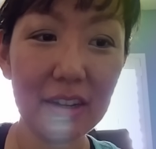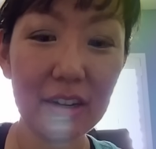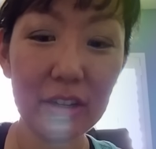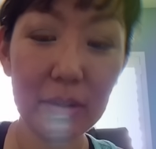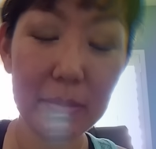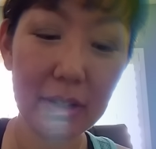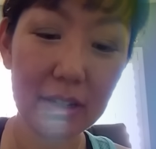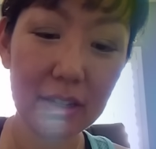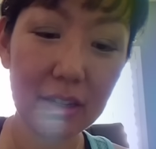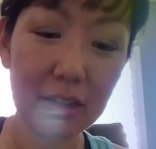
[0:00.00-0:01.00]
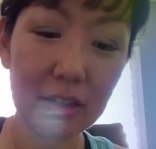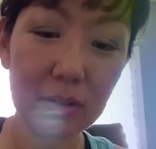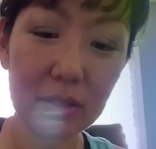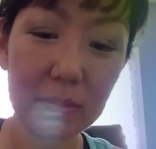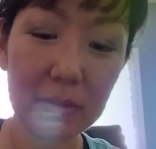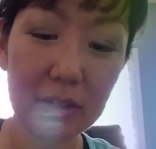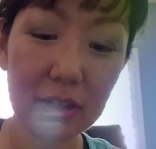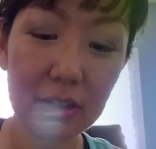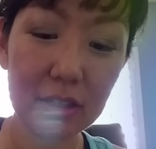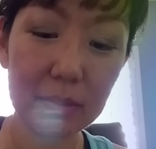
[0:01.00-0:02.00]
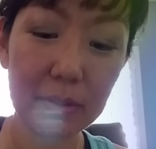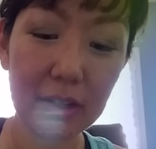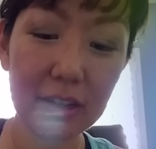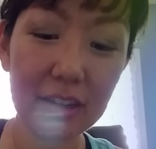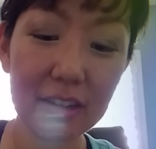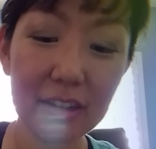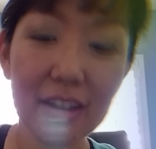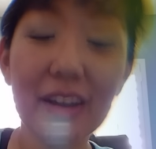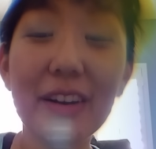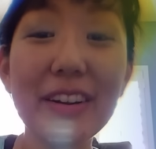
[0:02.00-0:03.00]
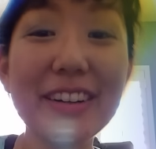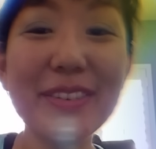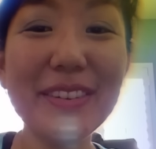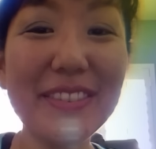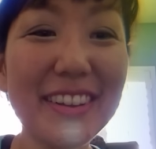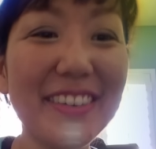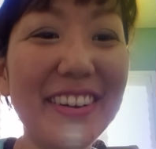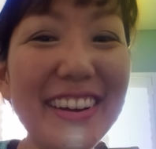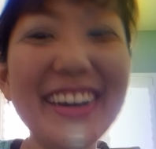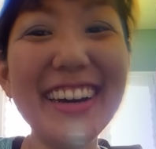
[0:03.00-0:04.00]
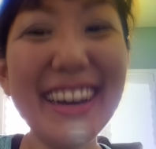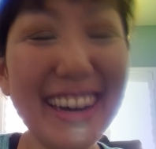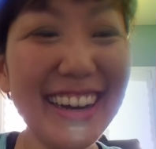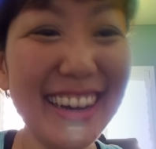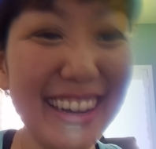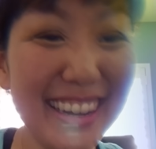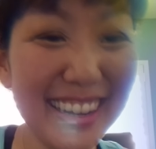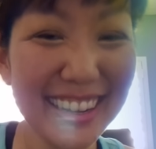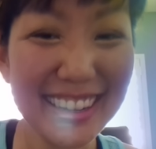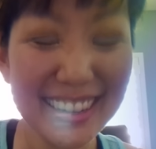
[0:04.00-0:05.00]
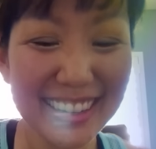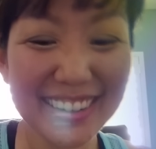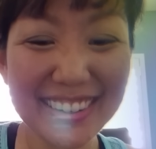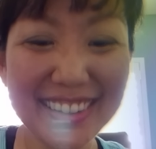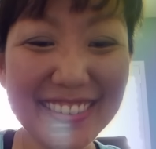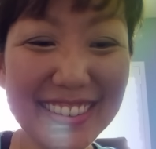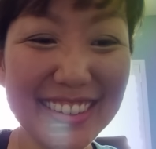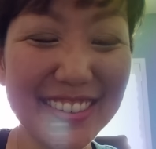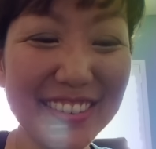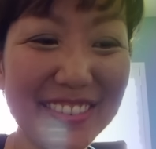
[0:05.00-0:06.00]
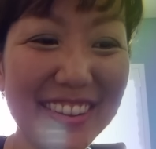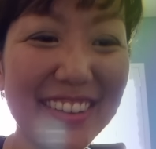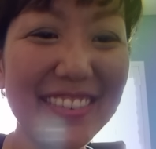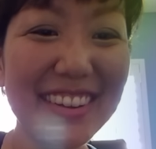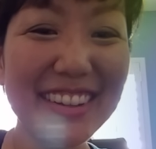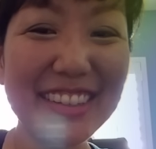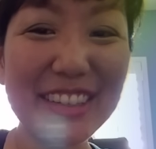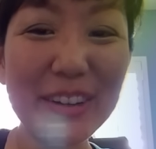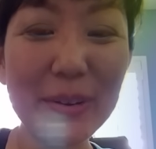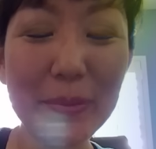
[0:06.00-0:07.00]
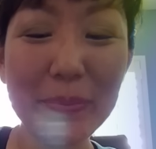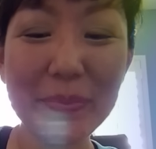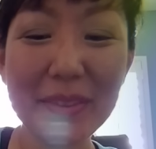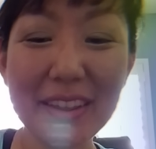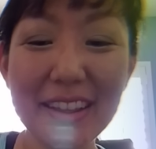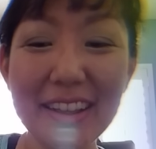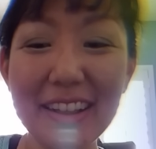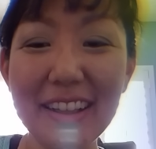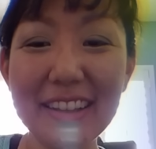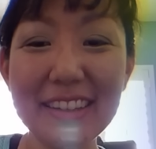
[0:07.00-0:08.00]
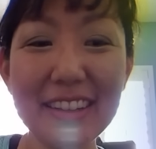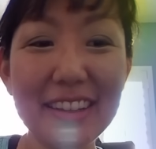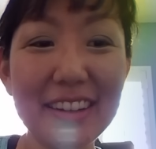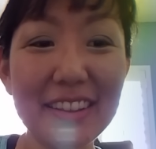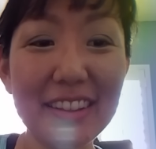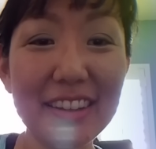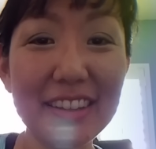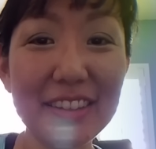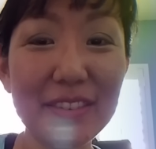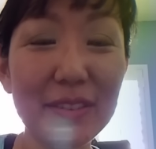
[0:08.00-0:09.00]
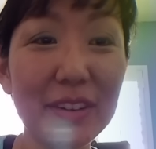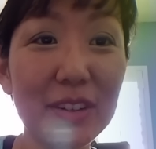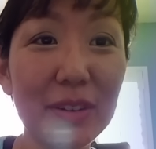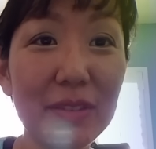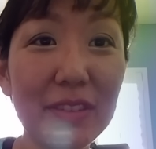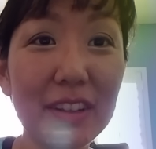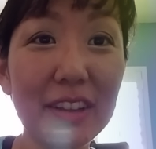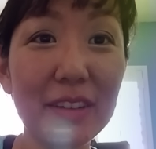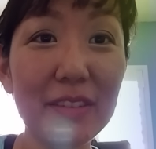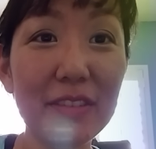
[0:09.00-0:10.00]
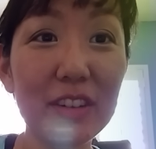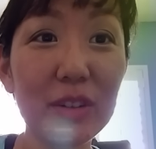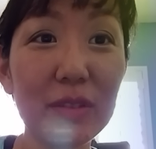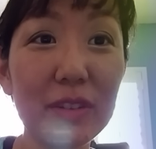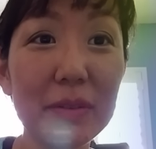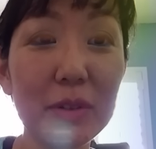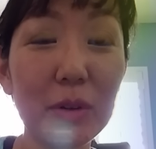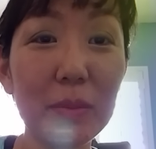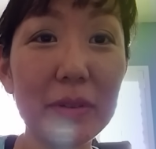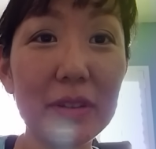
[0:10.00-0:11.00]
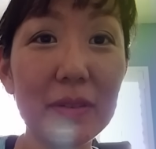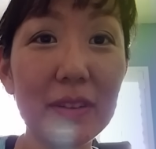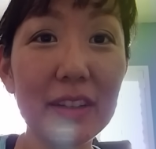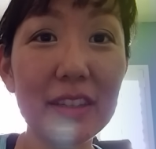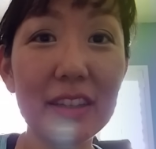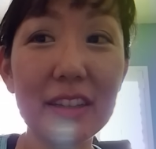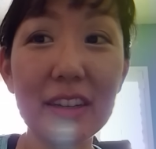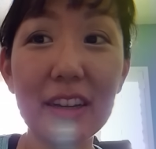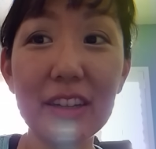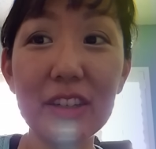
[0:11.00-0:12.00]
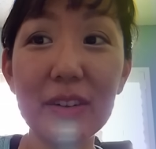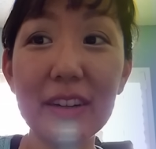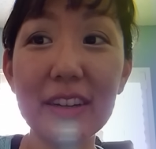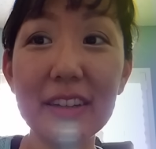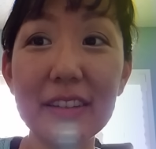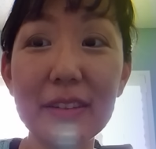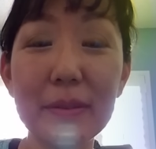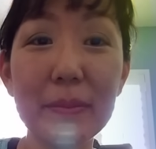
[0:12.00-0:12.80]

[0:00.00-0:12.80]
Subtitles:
Are you blocking? No, somebody else is blocking. Oh, you're a twin flame. Your lovely twin flame. So let's clear this from your twin flame. If your twin flame is open to releasing the contracts.